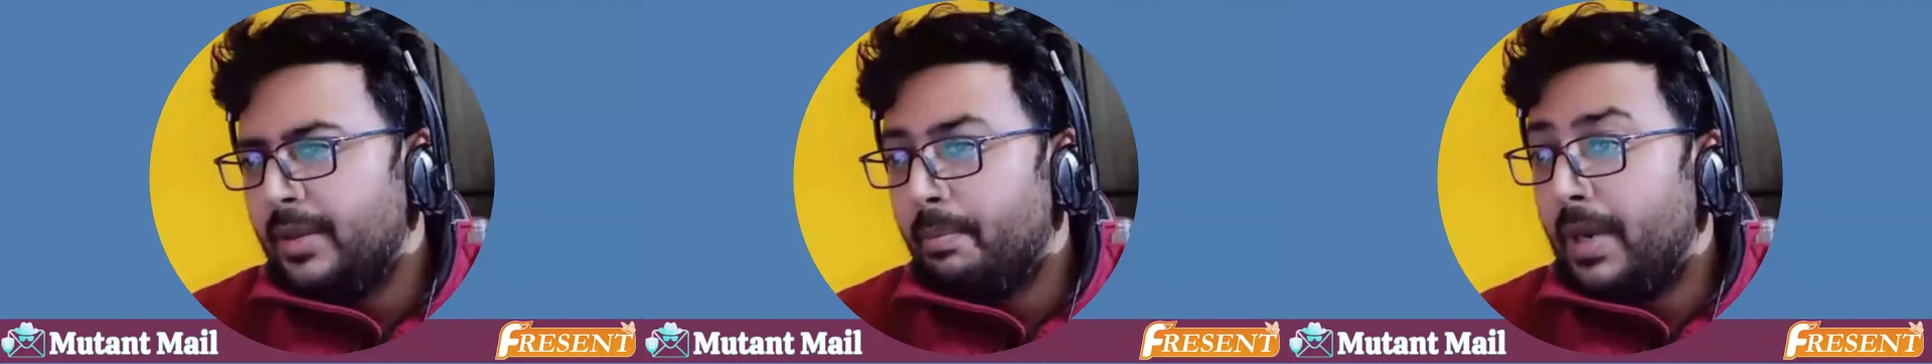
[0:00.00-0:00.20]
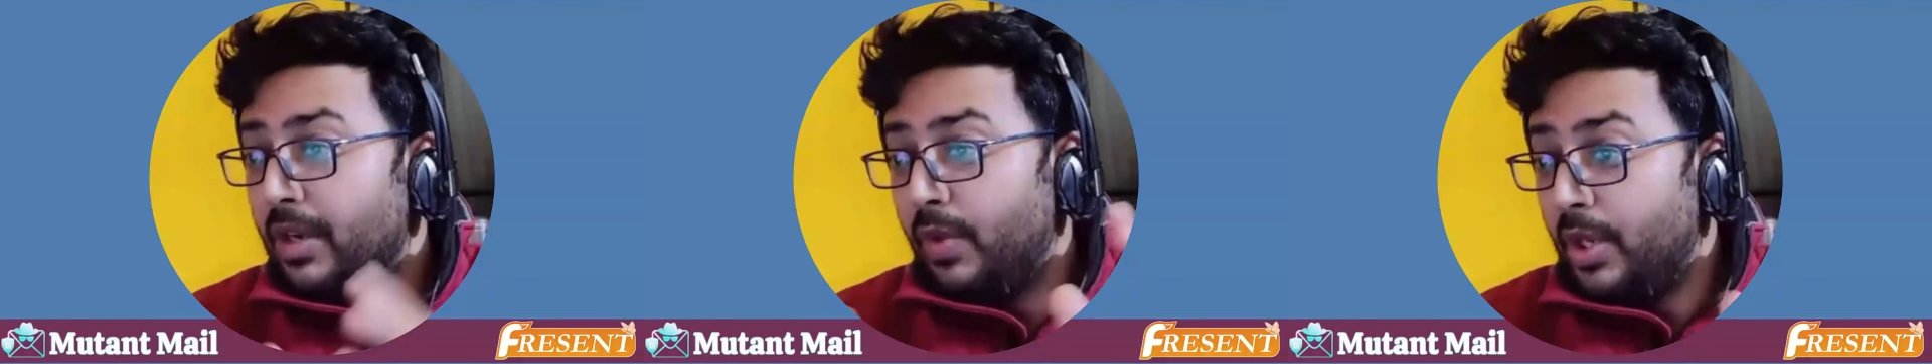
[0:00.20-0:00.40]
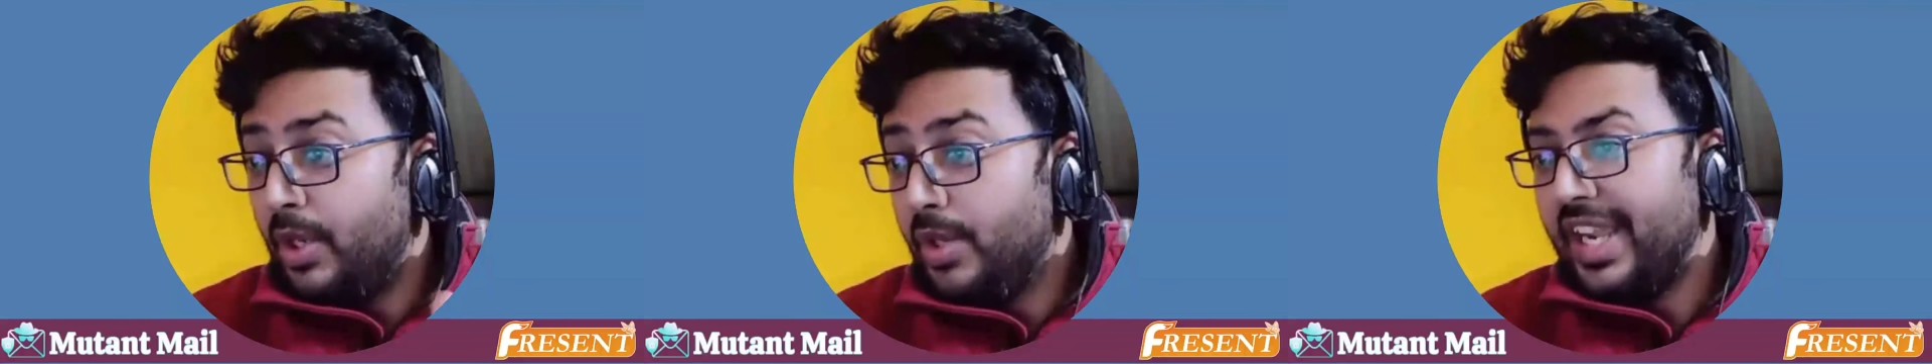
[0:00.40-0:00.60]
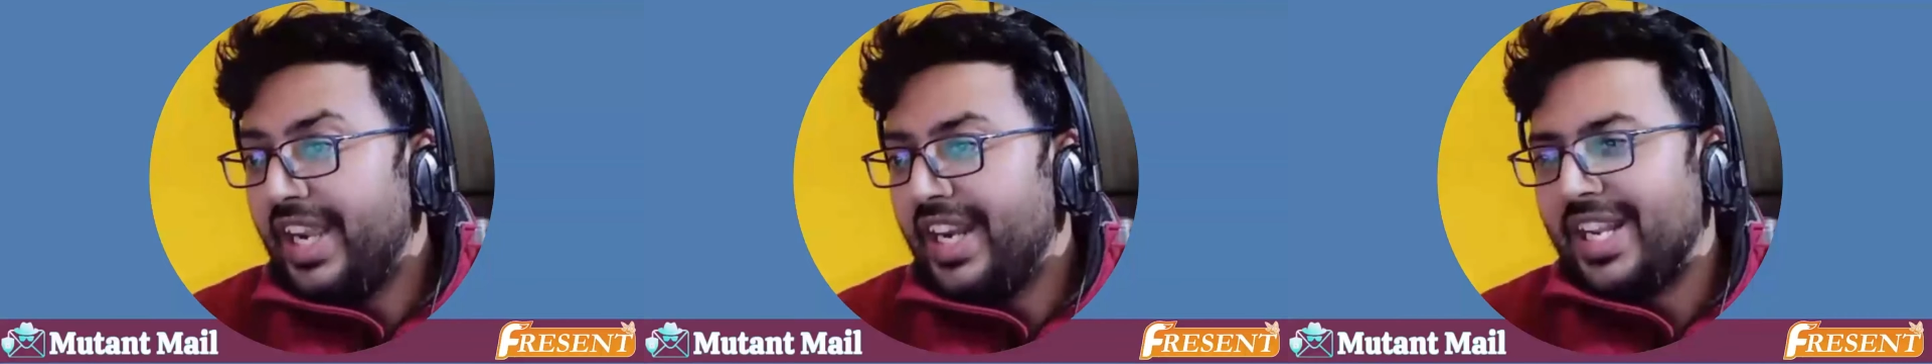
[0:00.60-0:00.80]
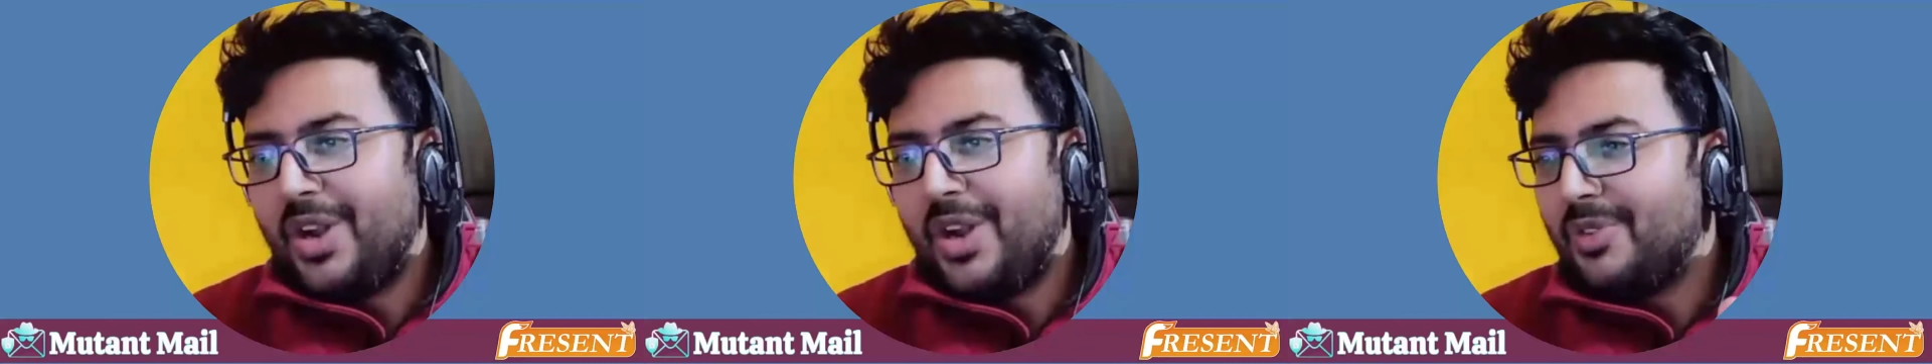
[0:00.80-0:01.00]
but we do
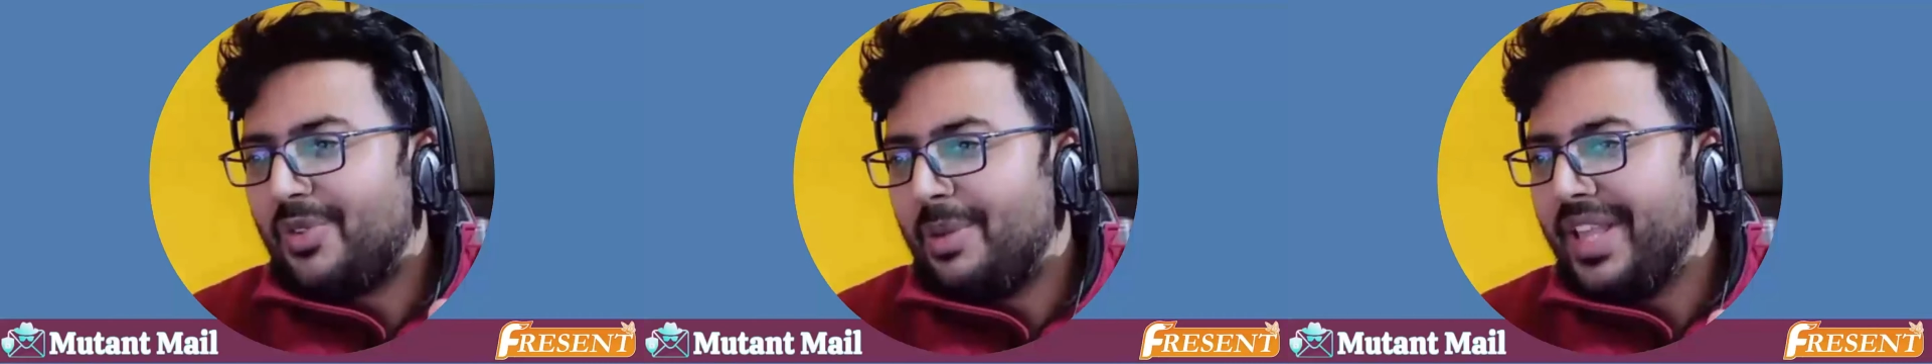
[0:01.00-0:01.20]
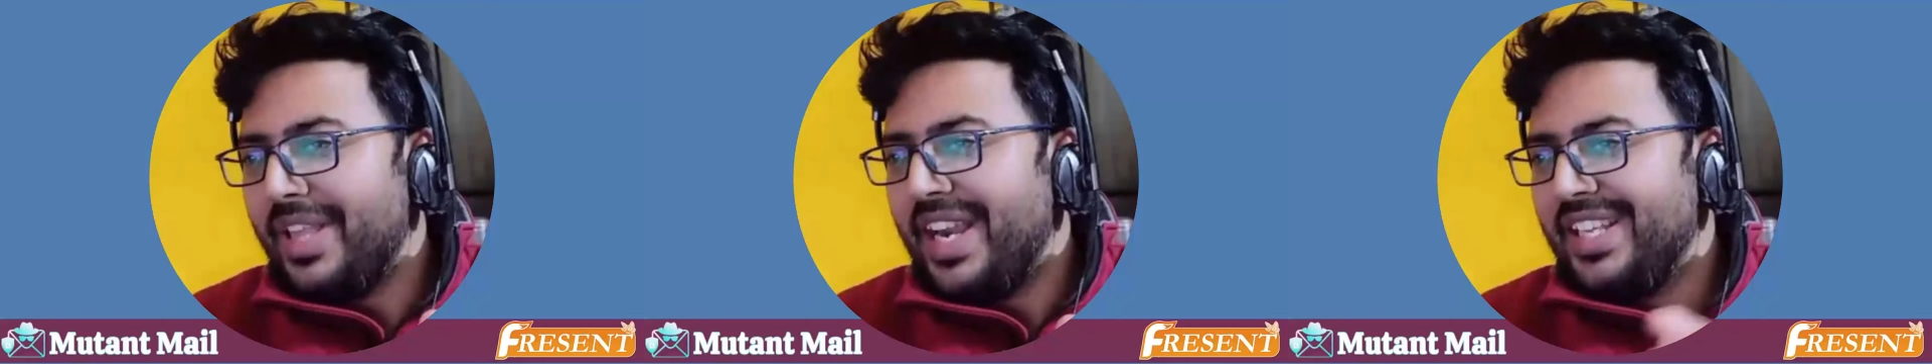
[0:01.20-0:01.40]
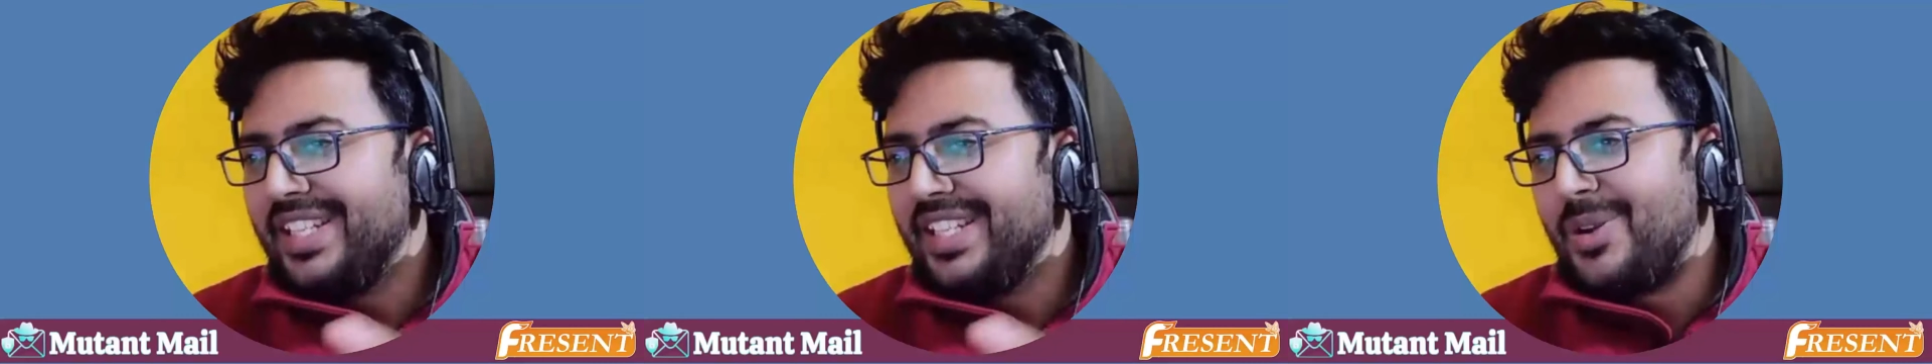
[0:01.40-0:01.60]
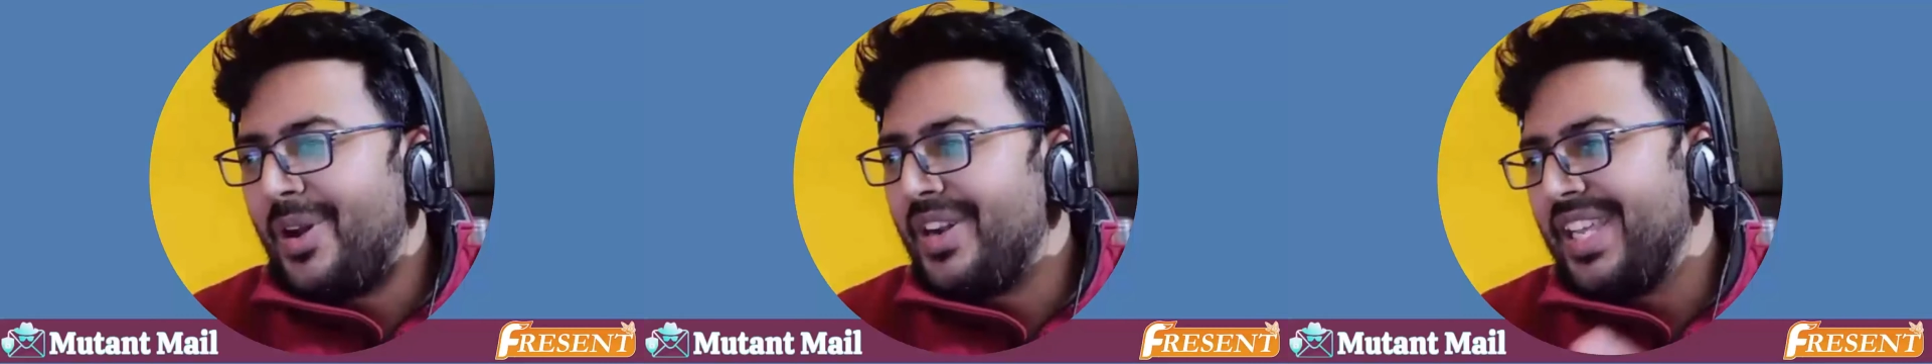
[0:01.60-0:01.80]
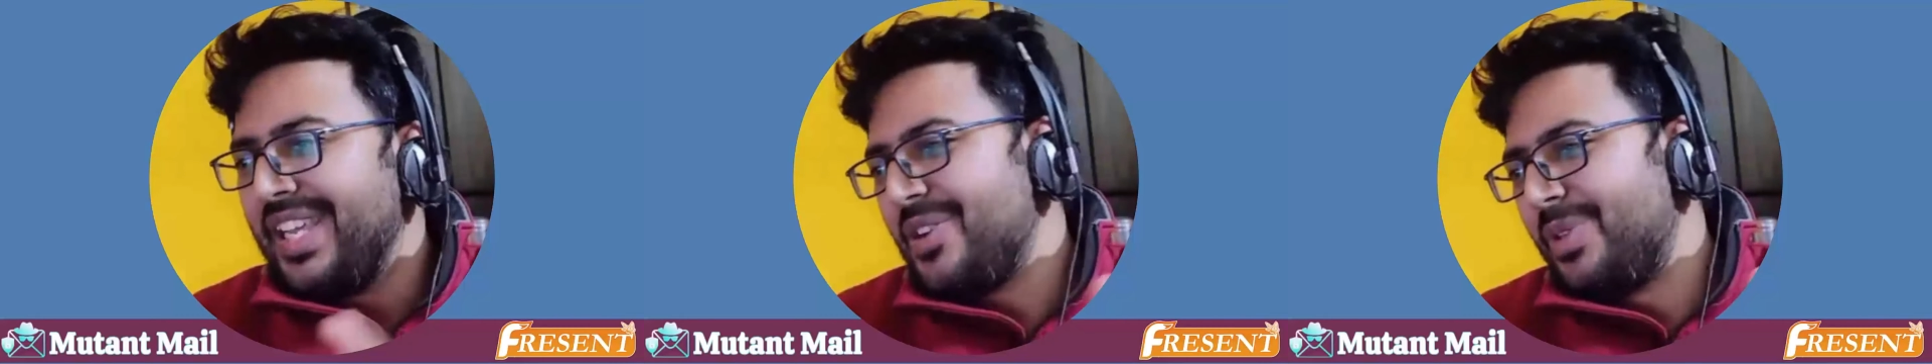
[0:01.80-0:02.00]
create a lot of email IDs
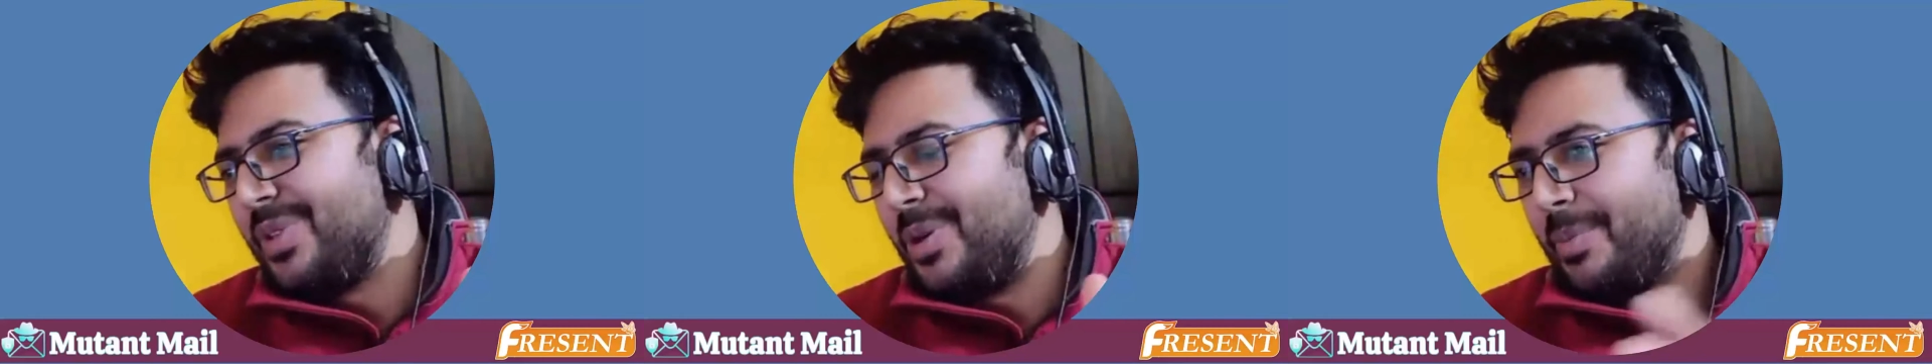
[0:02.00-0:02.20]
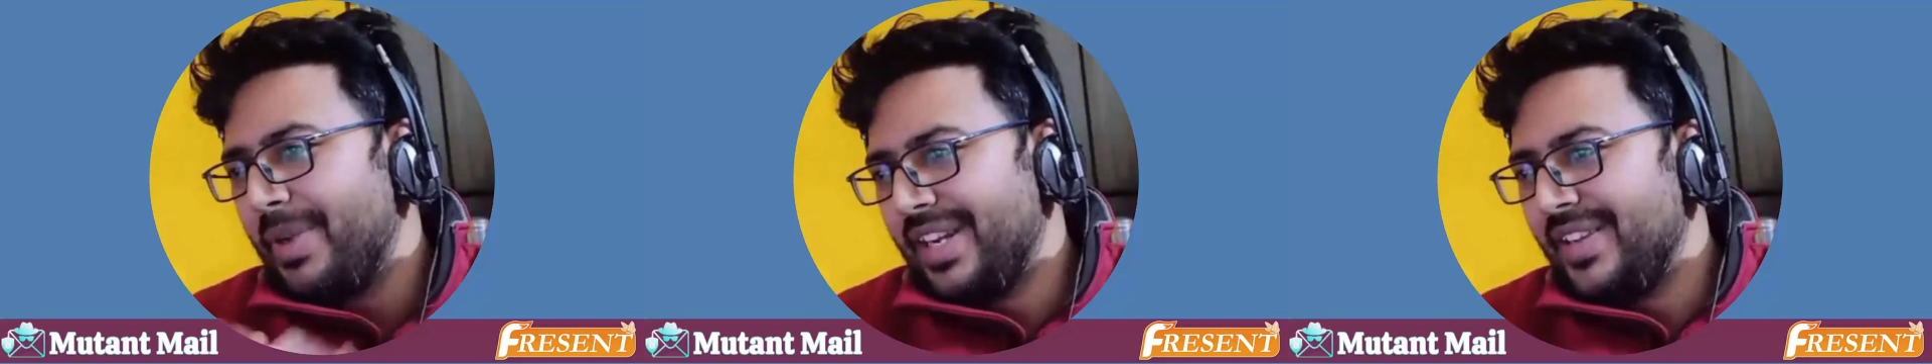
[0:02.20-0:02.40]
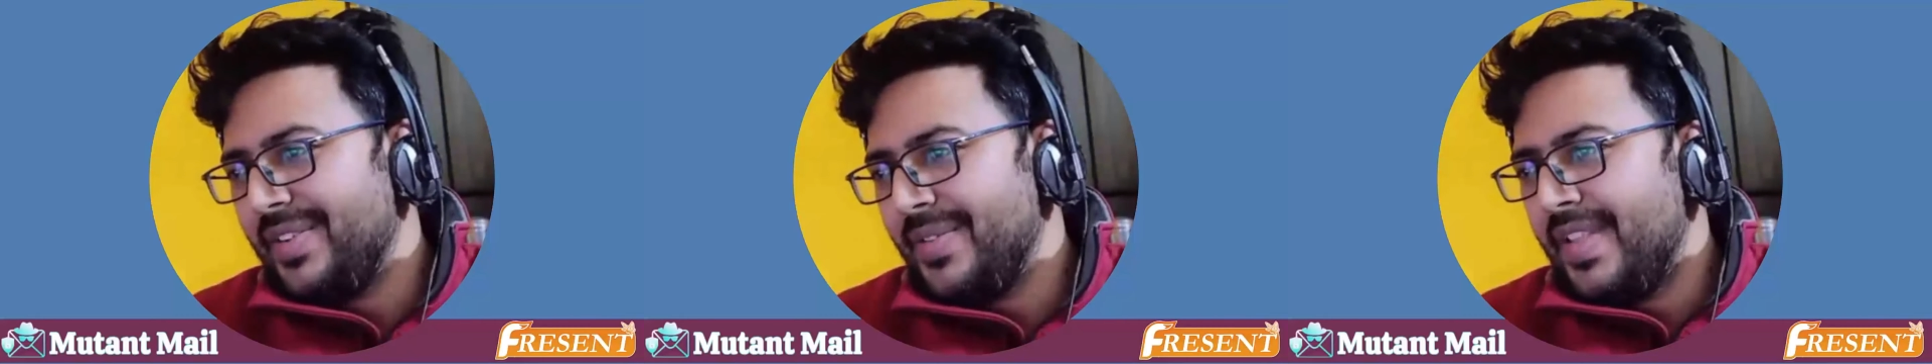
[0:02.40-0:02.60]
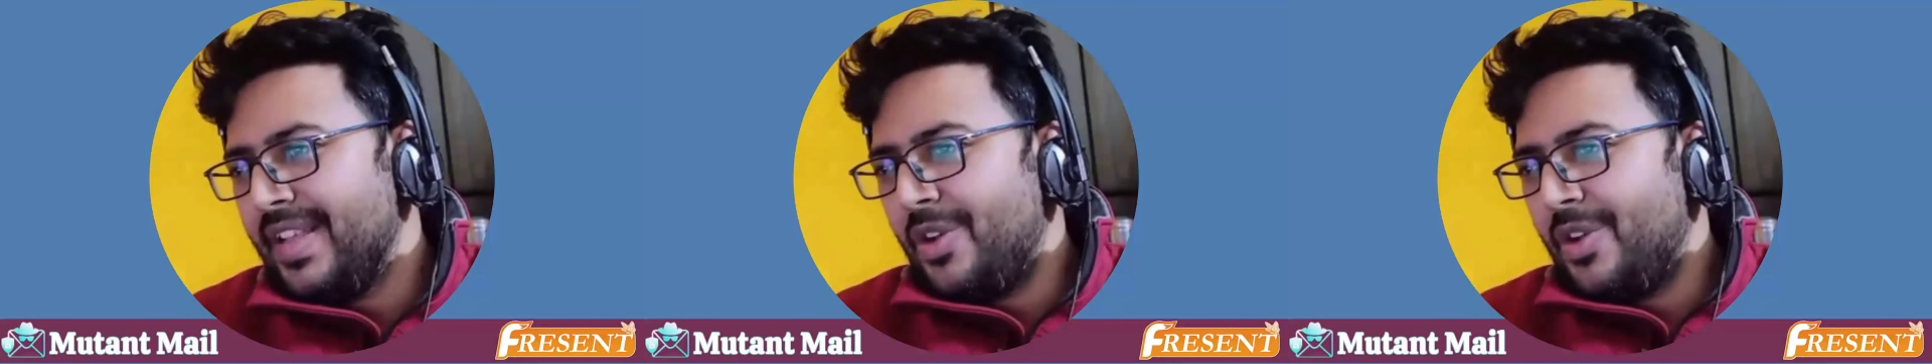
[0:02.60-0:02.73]
on each of the domain.